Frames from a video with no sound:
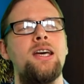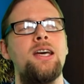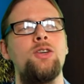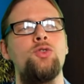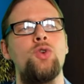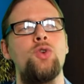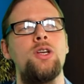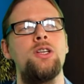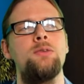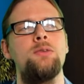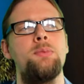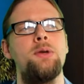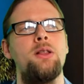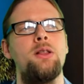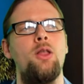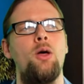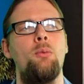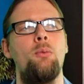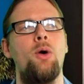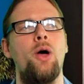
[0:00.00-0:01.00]
are trying to be a
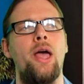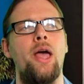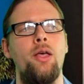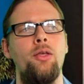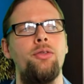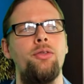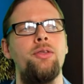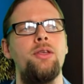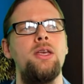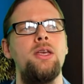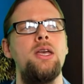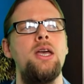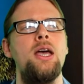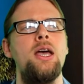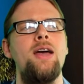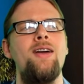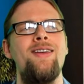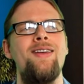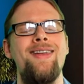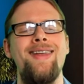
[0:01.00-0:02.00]
lot more healthy
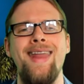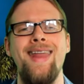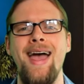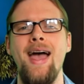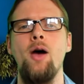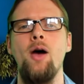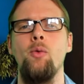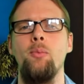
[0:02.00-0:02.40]
now